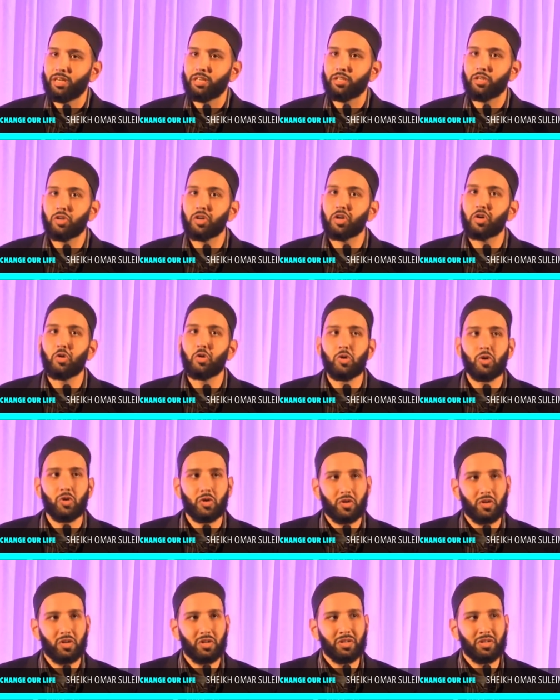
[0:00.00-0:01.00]
Your
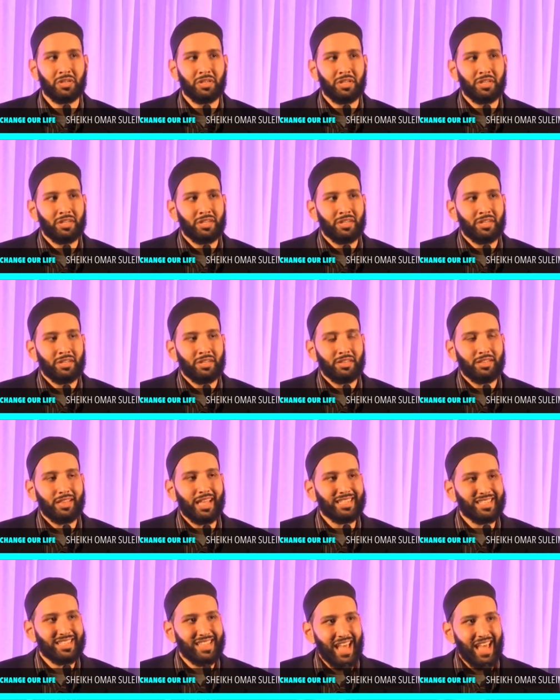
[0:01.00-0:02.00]
khuluq.
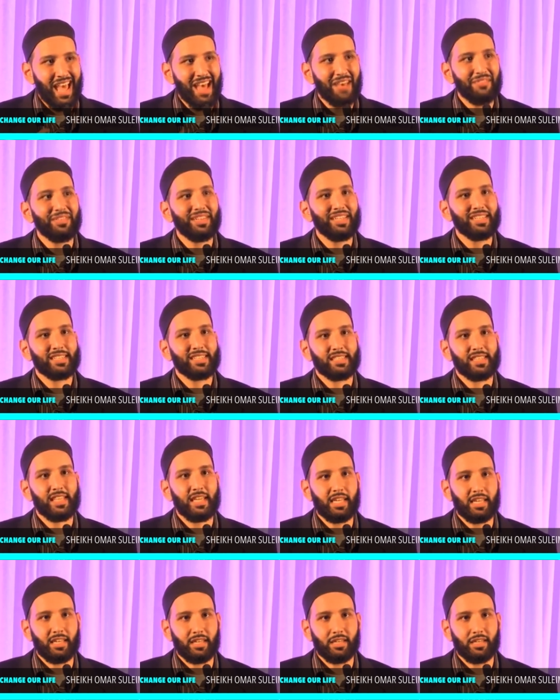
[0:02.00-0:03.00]
That's the heaviest
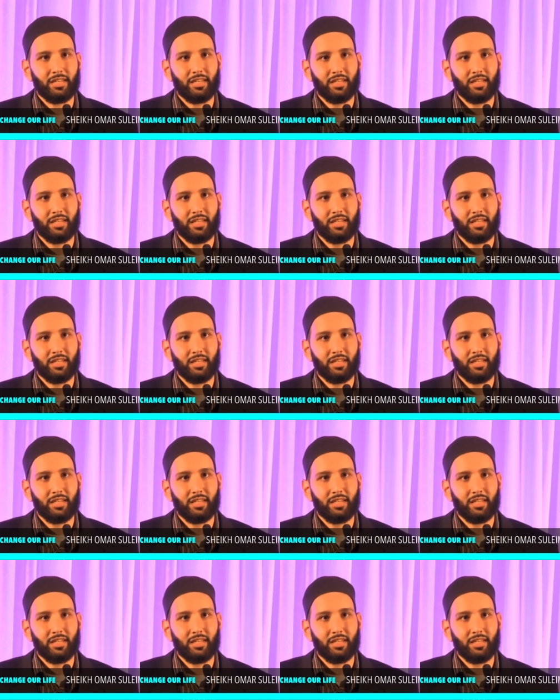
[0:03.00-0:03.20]
thing.